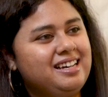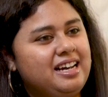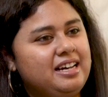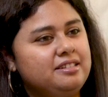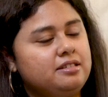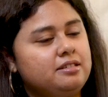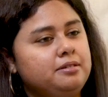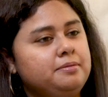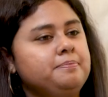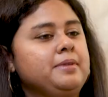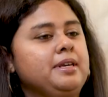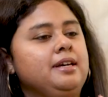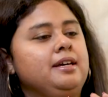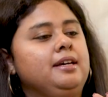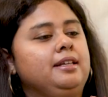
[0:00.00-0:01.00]
And sir,
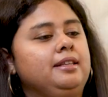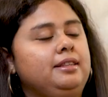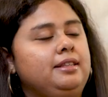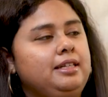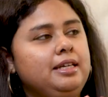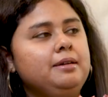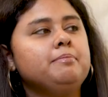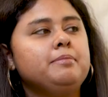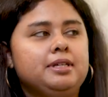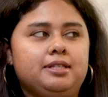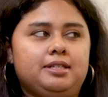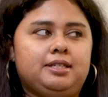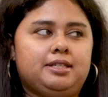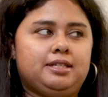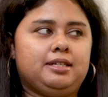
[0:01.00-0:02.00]
three
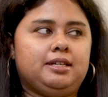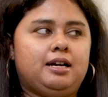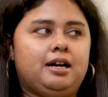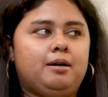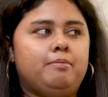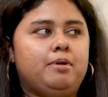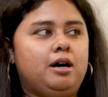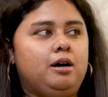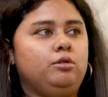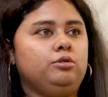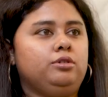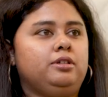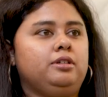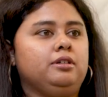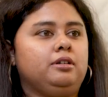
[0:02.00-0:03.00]
myths
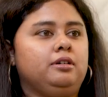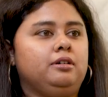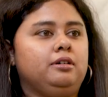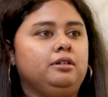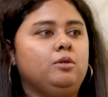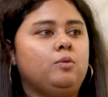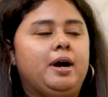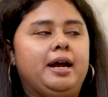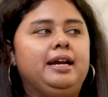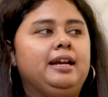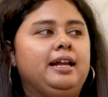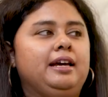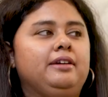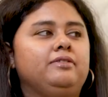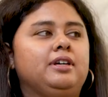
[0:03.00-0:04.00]
about the
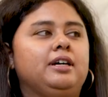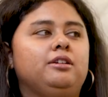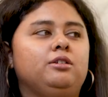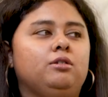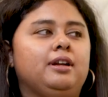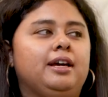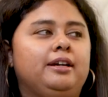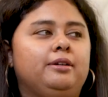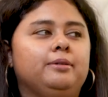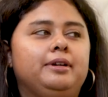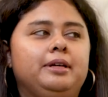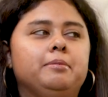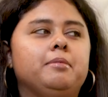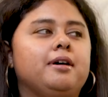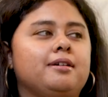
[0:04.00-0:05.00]
wildlife that you'd like to
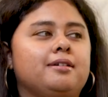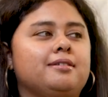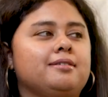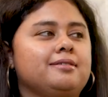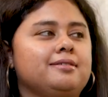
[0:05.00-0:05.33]
debunk.